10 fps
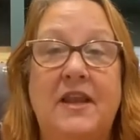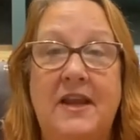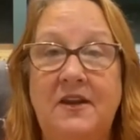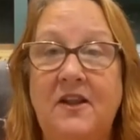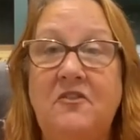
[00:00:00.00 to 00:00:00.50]

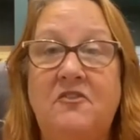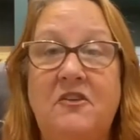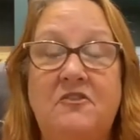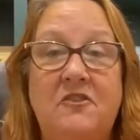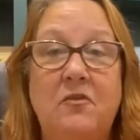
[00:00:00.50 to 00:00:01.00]

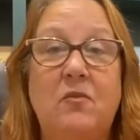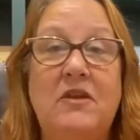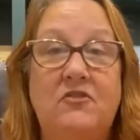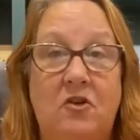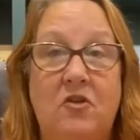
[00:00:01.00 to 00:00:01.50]
inconsistent
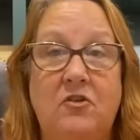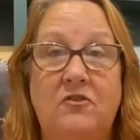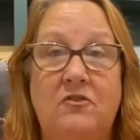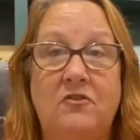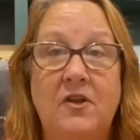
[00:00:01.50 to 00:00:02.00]

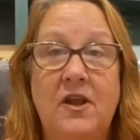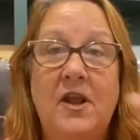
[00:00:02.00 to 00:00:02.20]
results.